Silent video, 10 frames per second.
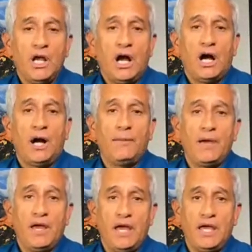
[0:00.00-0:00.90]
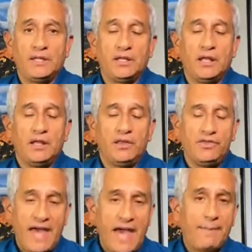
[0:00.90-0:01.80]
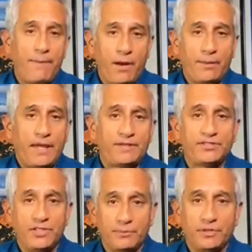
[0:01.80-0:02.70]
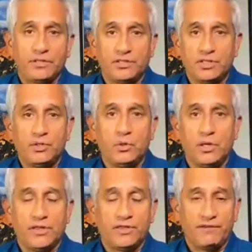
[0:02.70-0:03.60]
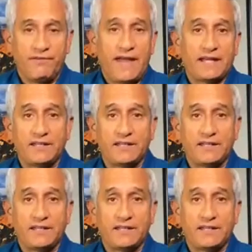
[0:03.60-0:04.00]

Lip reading: And that probably has something to do with the fact